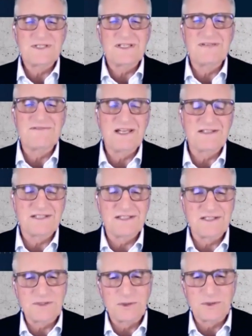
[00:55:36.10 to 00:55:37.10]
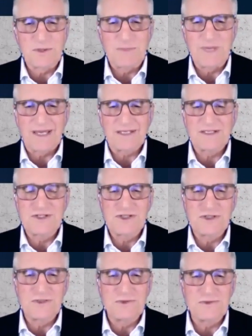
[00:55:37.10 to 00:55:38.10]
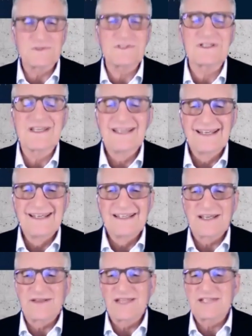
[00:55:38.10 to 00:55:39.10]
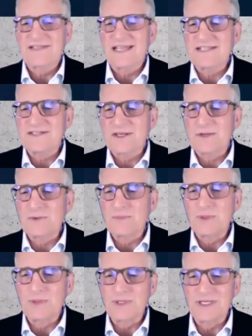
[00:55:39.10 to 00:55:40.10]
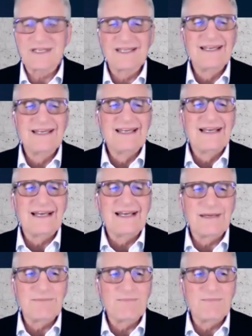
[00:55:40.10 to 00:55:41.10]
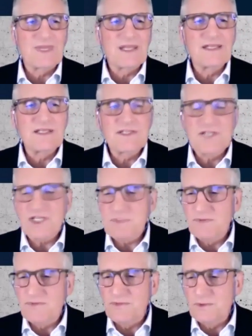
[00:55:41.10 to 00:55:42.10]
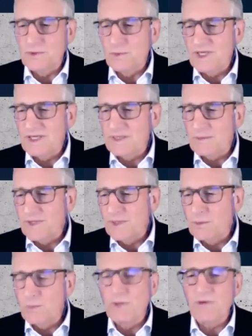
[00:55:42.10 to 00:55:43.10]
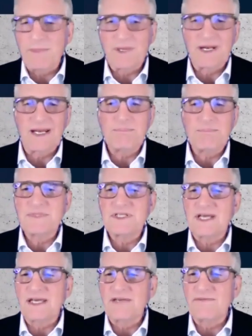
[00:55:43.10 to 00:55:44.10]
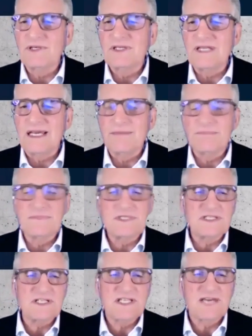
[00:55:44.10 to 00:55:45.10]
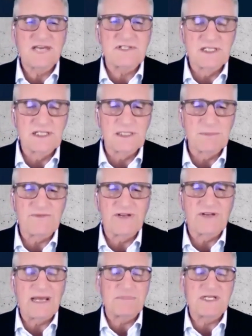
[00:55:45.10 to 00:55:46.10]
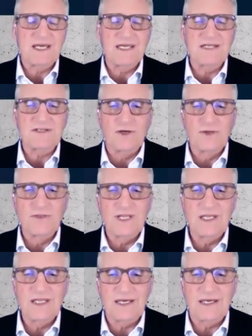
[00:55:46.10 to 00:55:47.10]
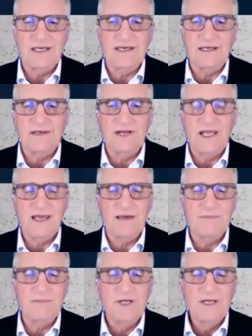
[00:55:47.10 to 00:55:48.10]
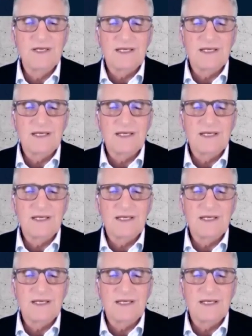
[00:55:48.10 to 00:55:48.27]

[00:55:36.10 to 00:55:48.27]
It was invented to talk about Jews. So that's a good point. Just before we wrap it up, David, just give us a little bit of an update on the on how